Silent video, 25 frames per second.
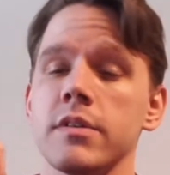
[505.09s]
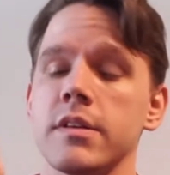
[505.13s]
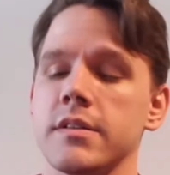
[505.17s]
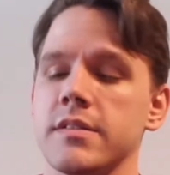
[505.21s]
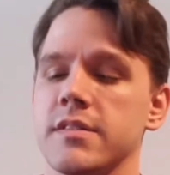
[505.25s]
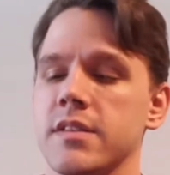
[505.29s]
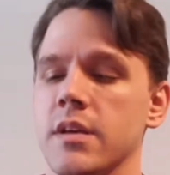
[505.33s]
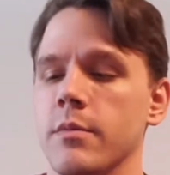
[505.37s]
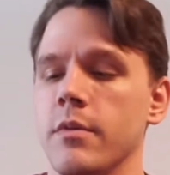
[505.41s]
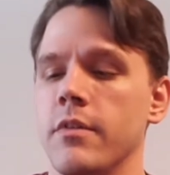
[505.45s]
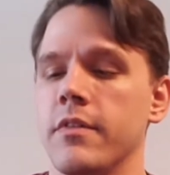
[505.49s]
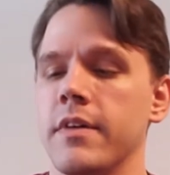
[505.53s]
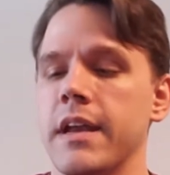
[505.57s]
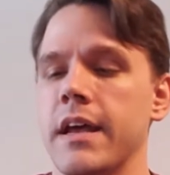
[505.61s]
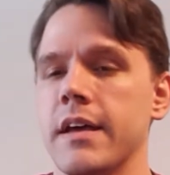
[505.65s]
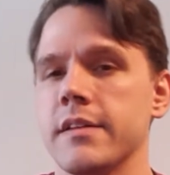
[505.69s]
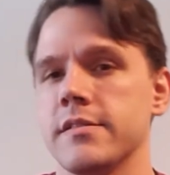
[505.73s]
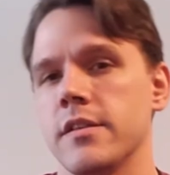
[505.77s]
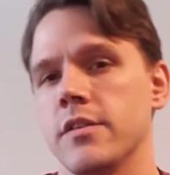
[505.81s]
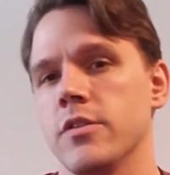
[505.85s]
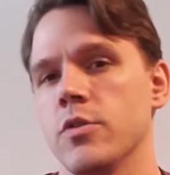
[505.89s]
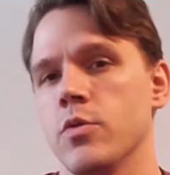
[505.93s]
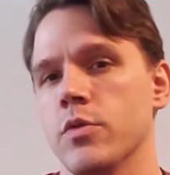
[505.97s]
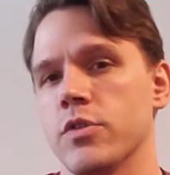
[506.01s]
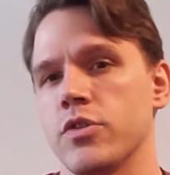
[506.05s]
and some of it has to
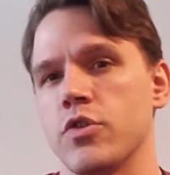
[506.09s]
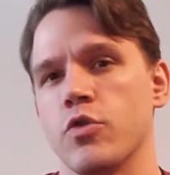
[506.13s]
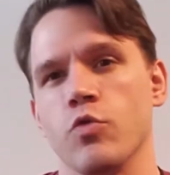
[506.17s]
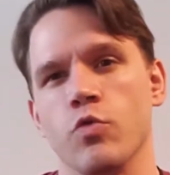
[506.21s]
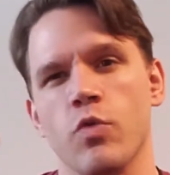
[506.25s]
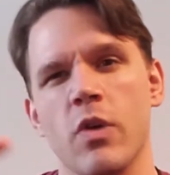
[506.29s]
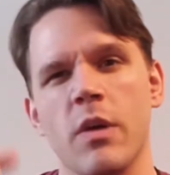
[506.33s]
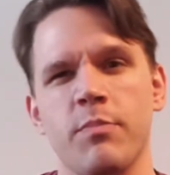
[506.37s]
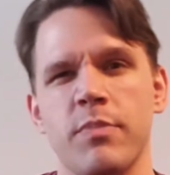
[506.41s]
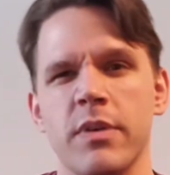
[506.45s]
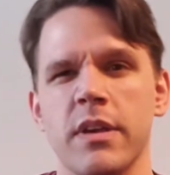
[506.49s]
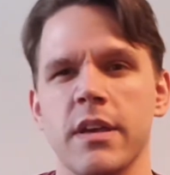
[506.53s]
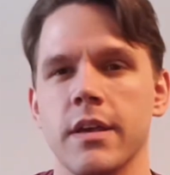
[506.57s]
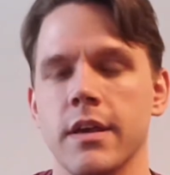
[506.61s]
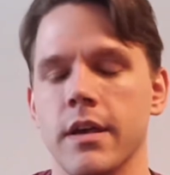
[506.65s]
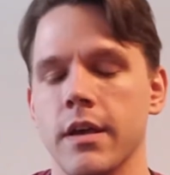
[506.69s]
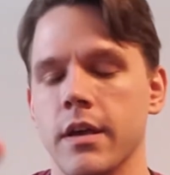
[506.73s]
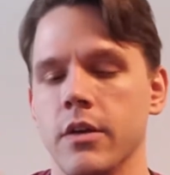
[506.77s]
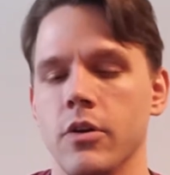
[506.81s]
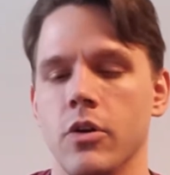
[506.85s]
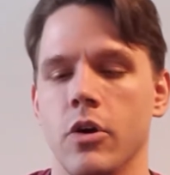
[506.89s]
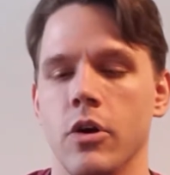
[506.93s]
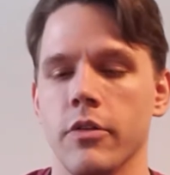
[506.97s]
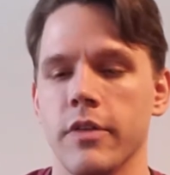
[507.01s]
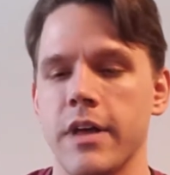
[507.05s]
do with gripping
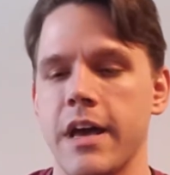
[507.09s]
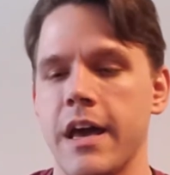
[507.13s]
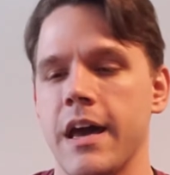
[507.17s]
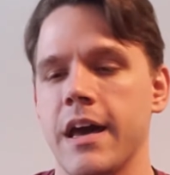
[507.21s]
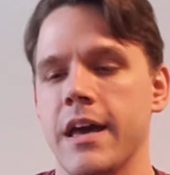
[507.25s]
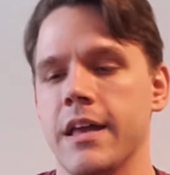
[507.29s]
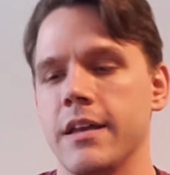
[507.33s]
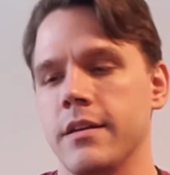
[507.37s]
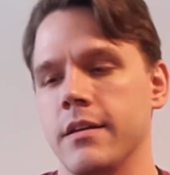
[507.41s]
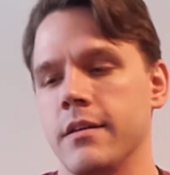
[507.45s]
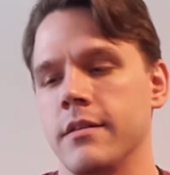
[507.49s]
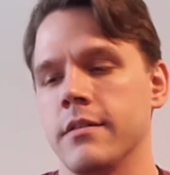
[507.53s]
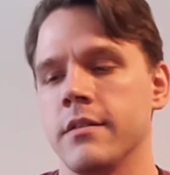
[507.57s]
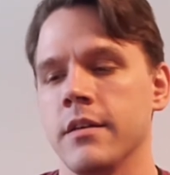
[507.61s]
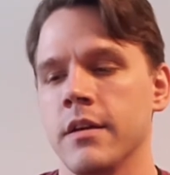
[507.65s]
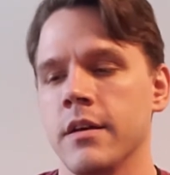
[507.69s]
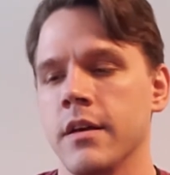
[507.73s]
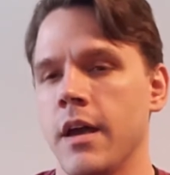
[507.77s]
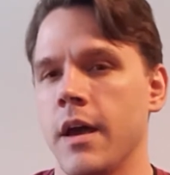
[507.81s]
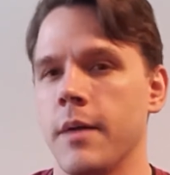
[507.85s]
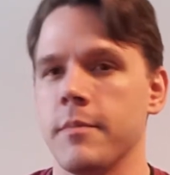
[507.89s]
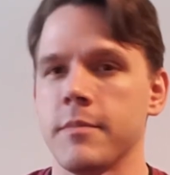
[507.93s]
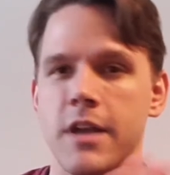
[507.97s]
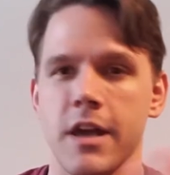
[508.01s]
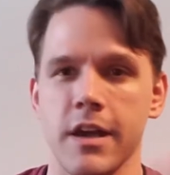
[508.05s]
and all that, and
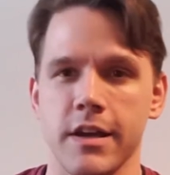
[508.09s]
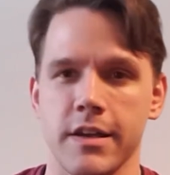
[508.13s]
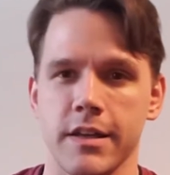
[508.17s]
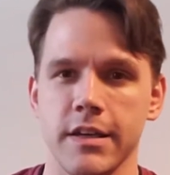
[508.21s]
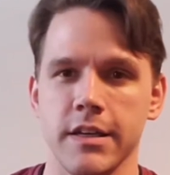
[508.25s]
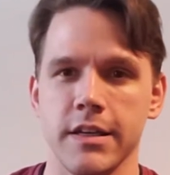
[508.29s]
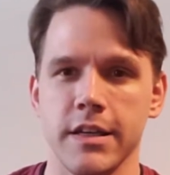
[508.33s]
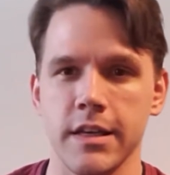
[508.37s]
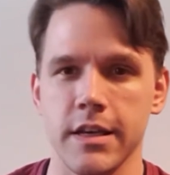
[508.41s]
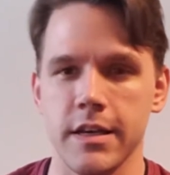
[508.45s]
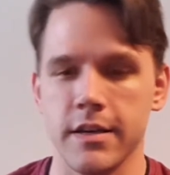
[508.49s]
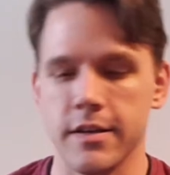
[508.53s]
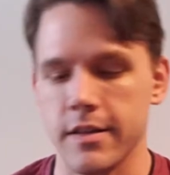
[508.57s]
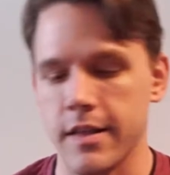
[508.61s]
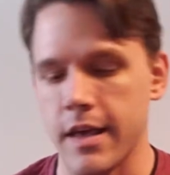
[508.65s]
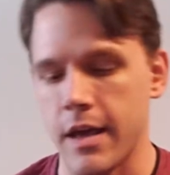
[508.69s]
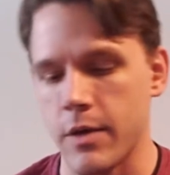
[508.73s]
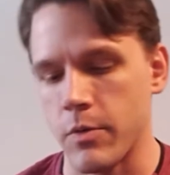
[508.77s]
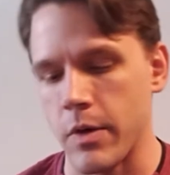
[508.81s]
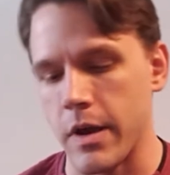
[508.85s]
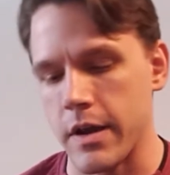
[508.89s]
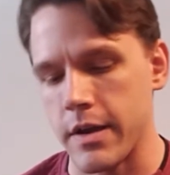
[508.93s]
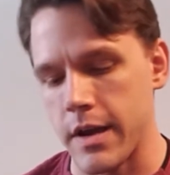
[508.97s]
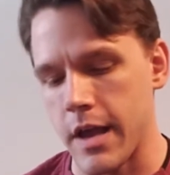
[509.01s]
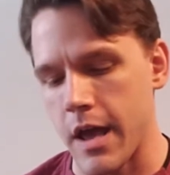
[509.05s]
I'm not going to get into that
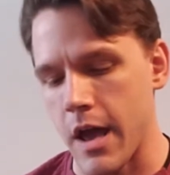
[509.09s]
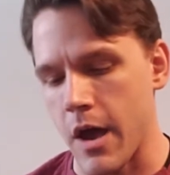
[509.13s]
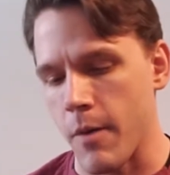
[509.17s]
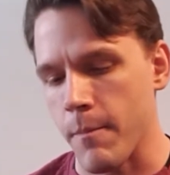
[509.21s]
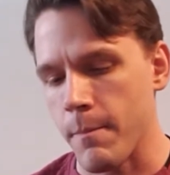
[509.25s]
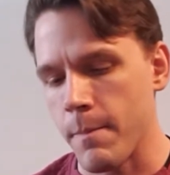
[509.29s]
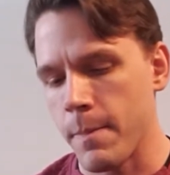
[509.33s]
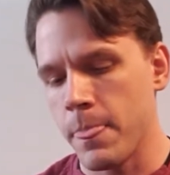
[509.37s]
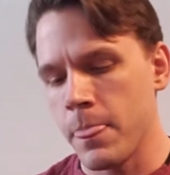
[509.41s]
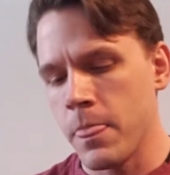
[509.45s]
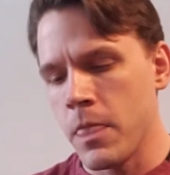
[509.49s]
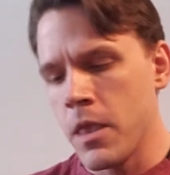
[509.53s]
right now.